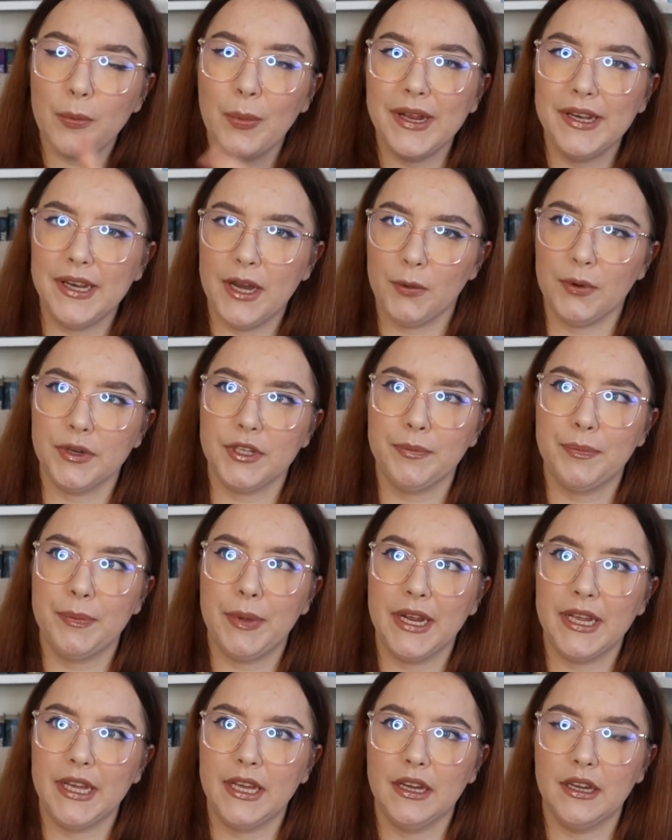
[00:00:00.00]
the way, narrated
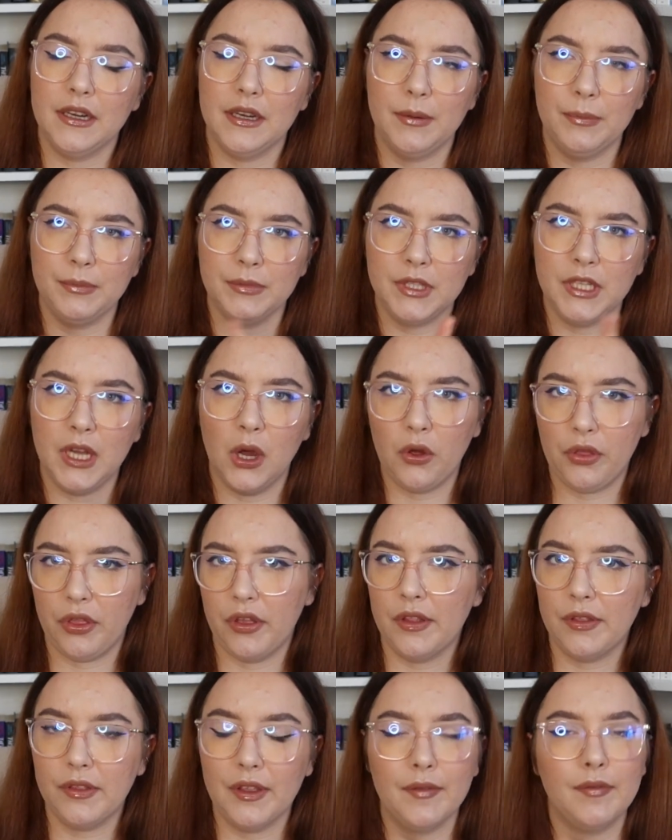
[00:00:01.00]
by the author
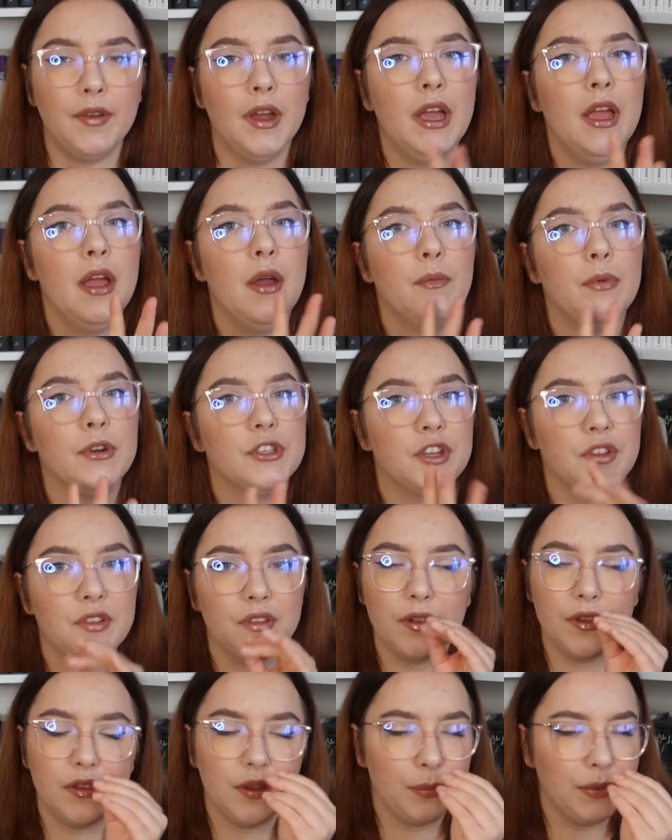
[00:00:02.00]
itself, which
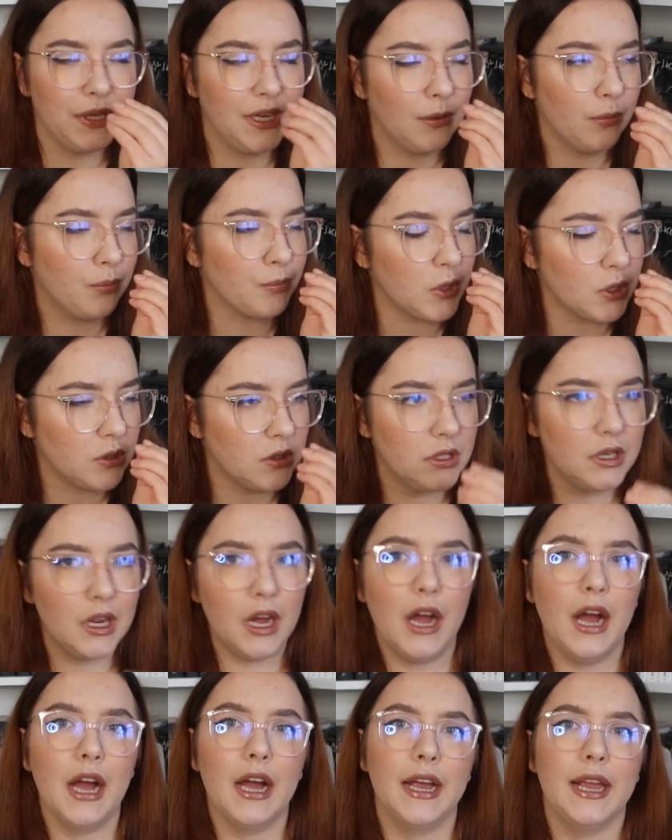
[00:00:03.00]
is something
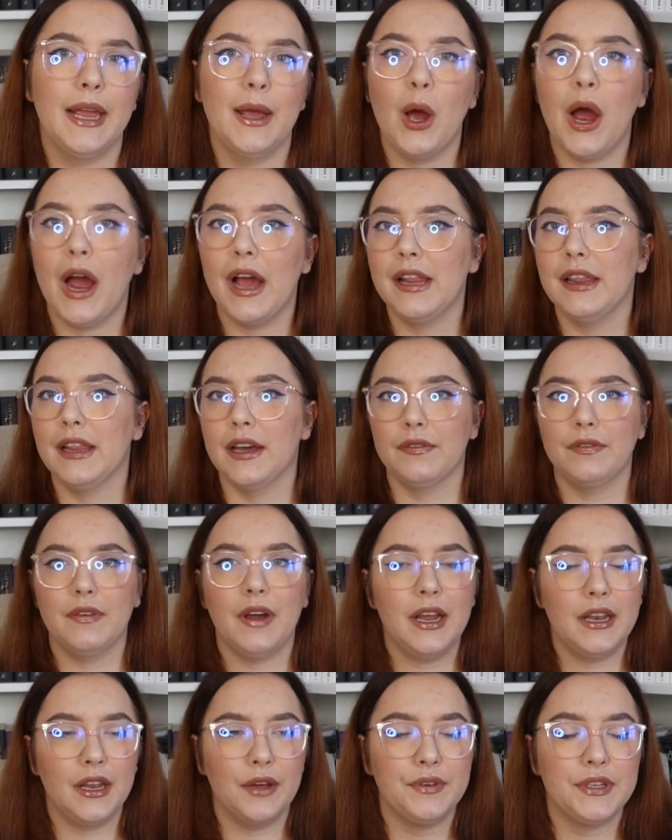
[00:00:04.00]
I
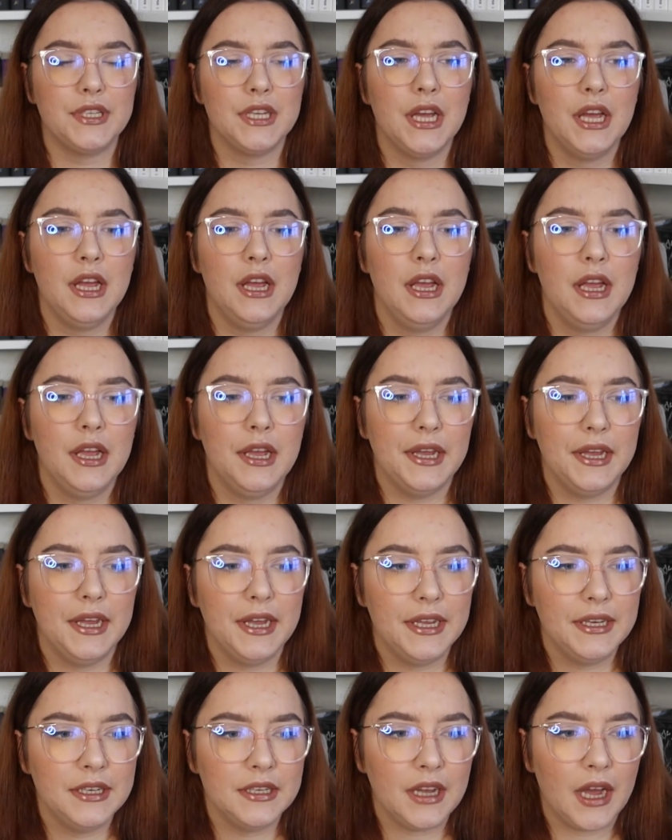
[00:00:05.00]
love it.
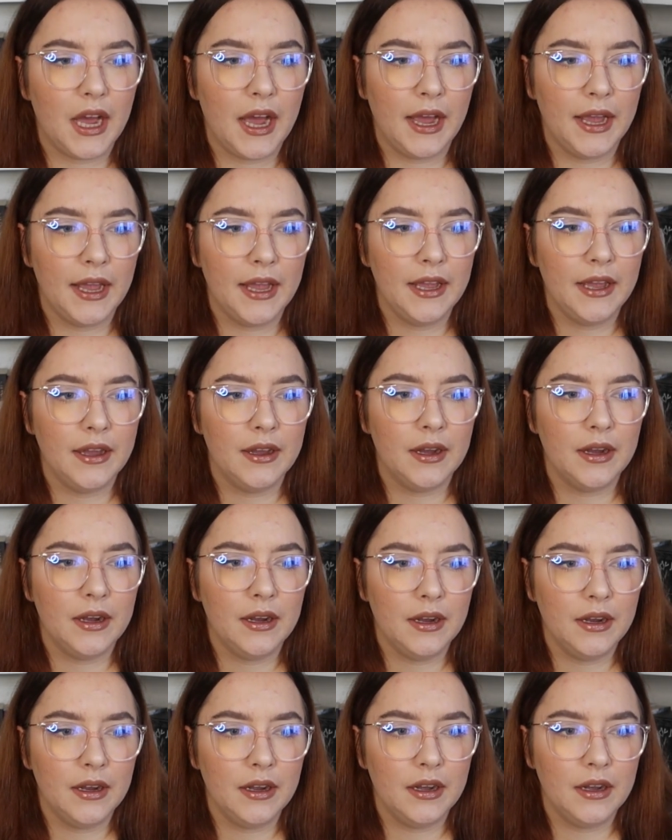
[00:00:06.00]
And I
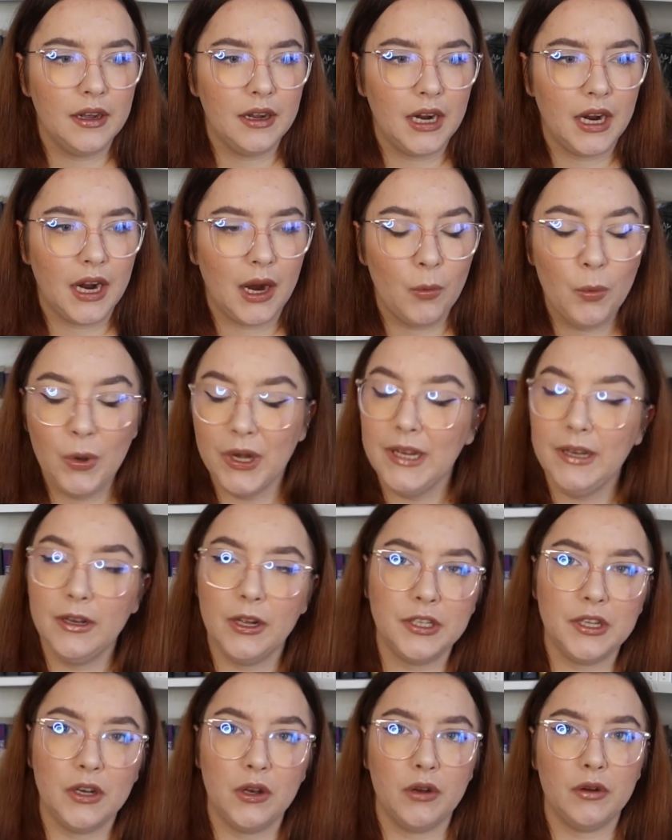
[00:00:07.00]
really
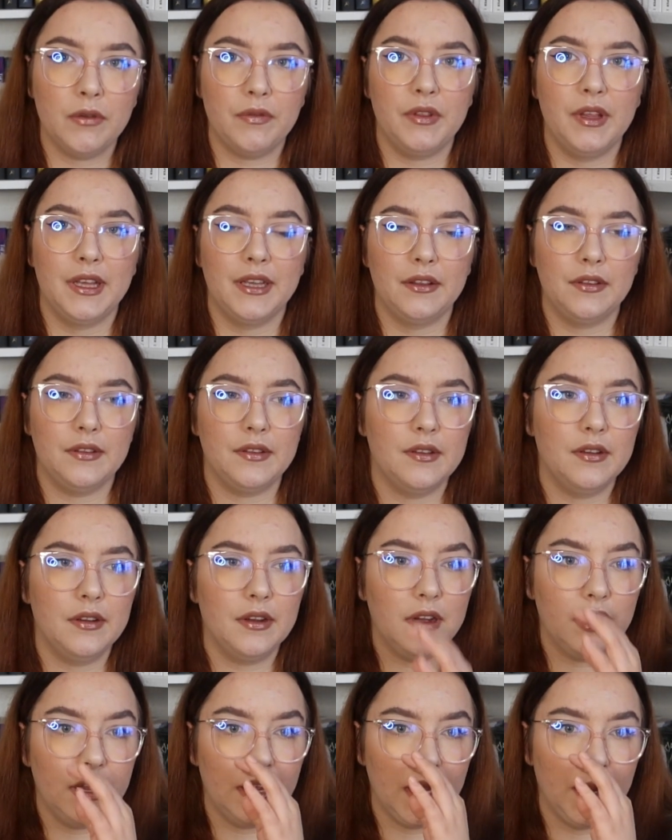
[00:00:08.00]
learned a lot of things,
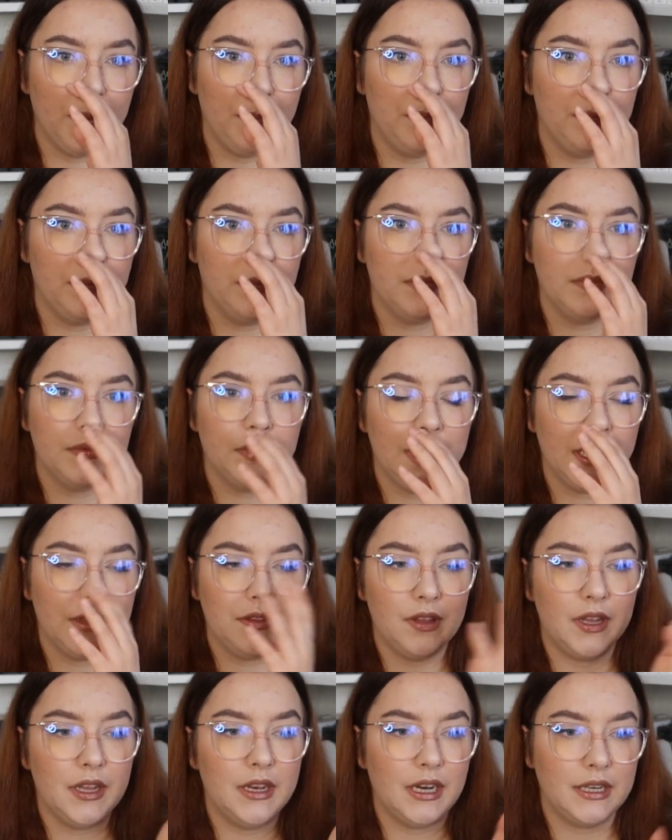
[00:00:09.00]

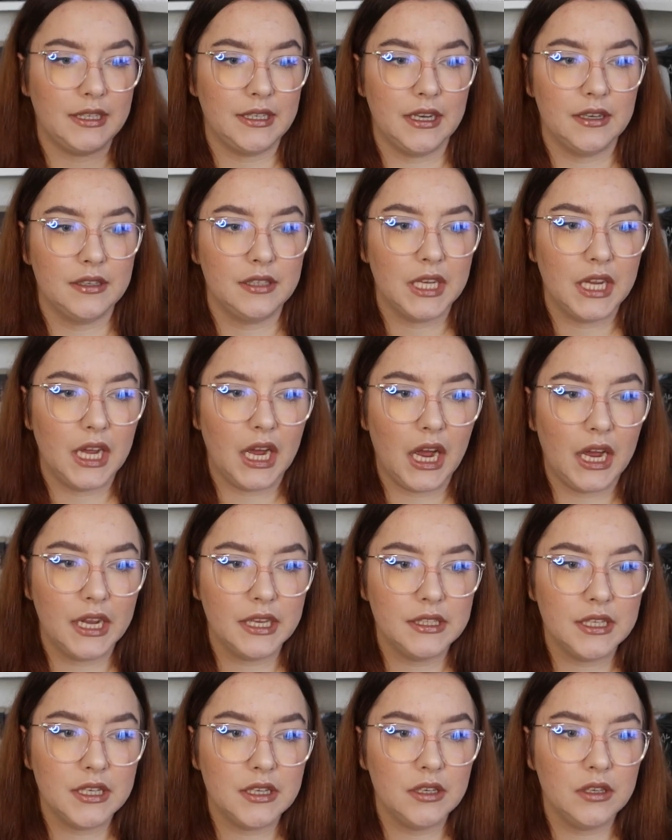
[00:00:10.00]
let's say it like that.
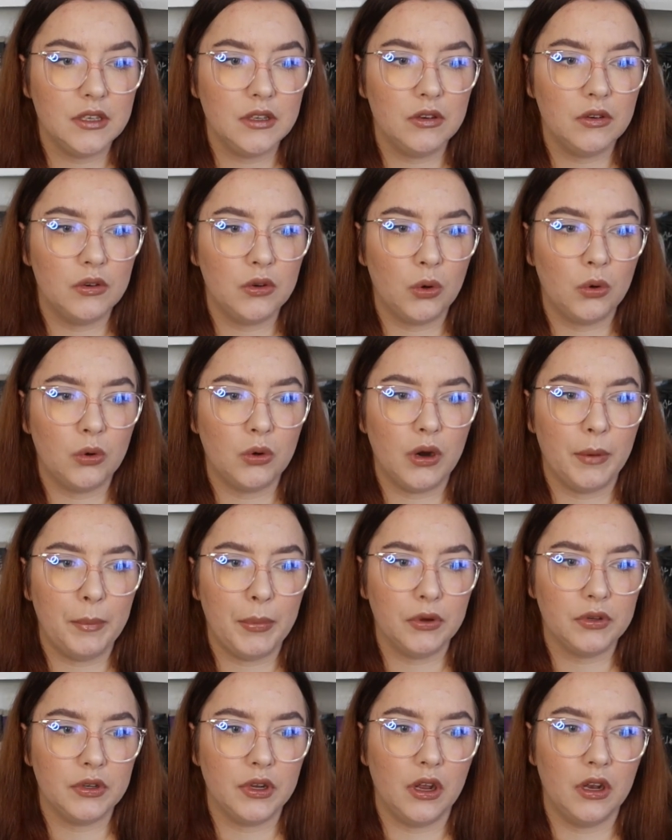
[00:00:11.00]
I didn't know
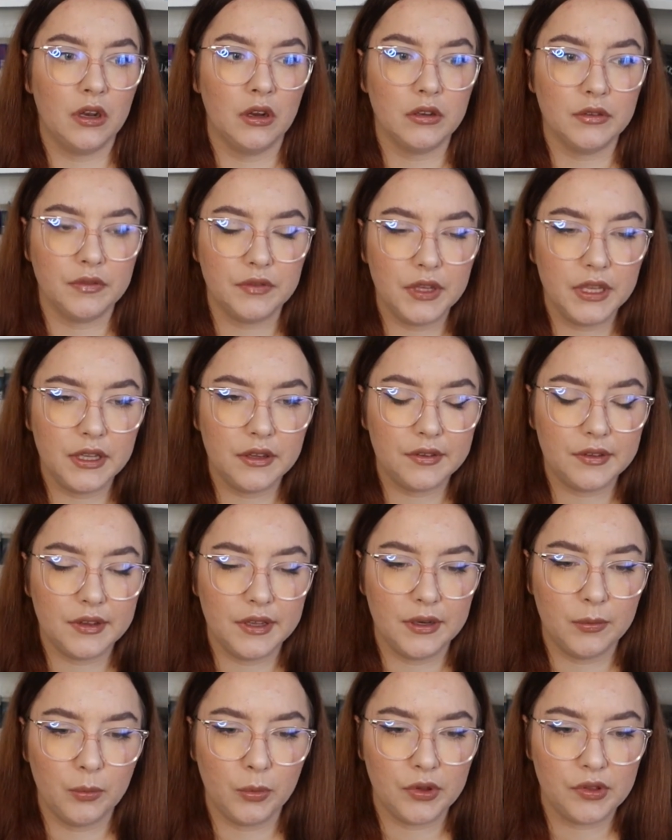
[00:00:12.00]
about a lot of things,
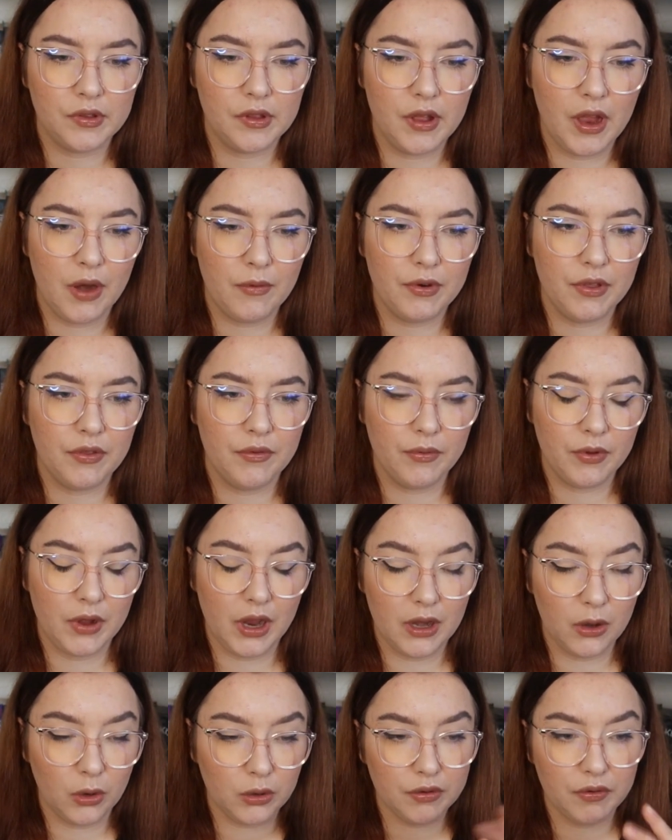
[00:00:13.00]
and
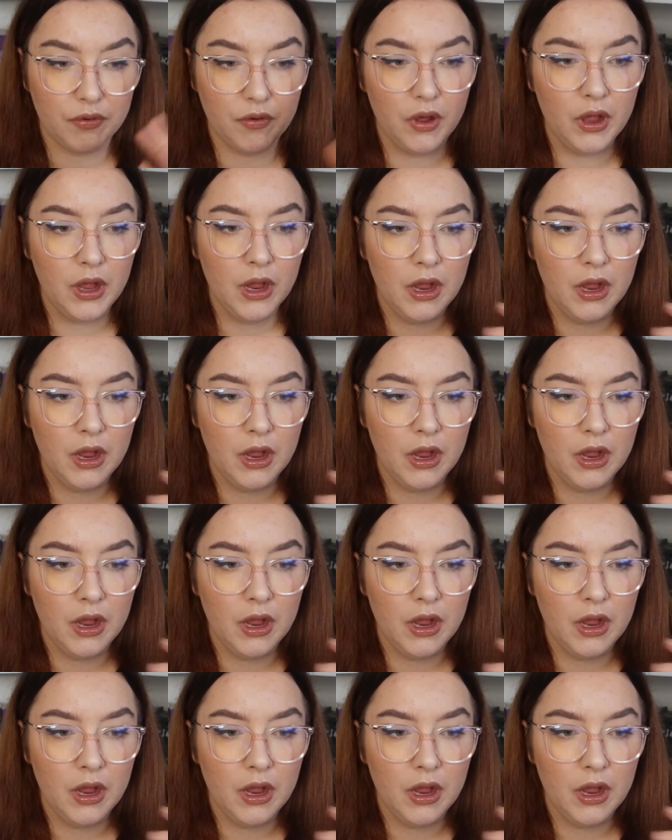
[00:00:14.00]
a lot of